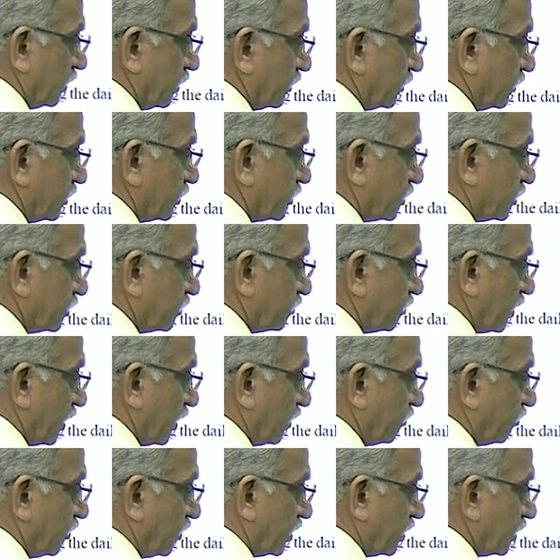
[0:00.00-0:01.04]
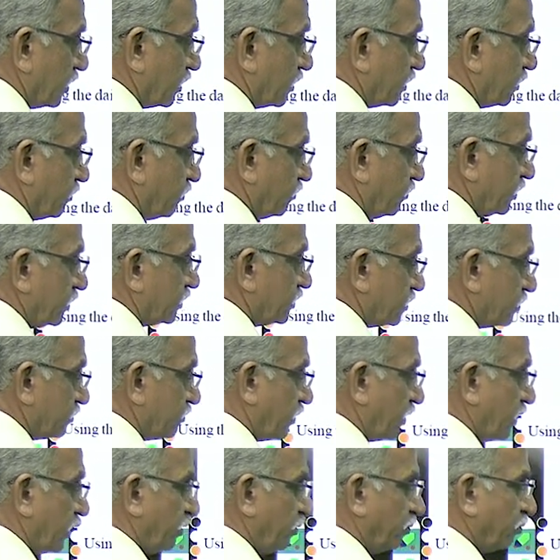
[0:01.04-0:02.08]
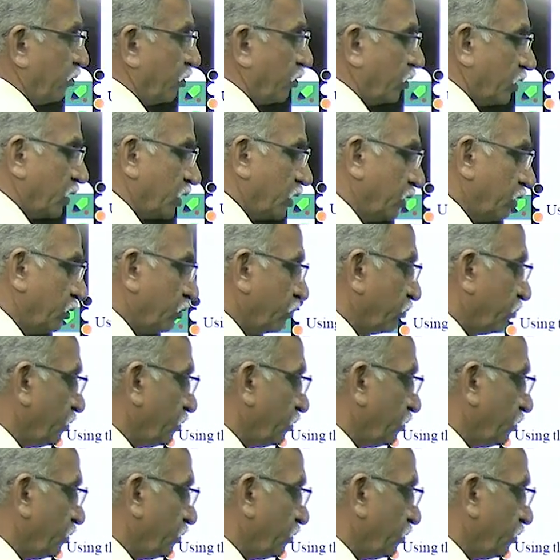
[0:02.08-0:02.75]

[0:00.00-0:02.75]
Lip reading: This is my work, which is very important.